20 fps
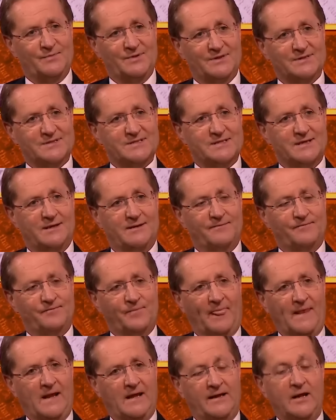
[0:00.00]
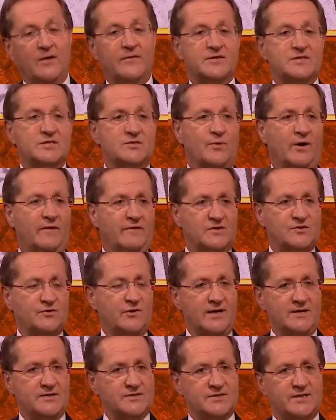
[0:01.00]
But no, this is one of the
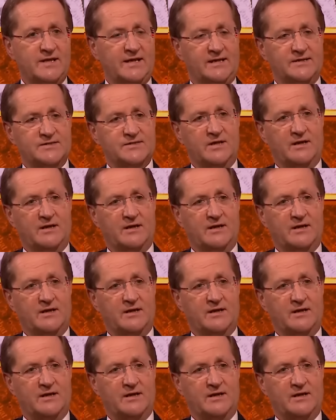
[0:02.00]
strange things.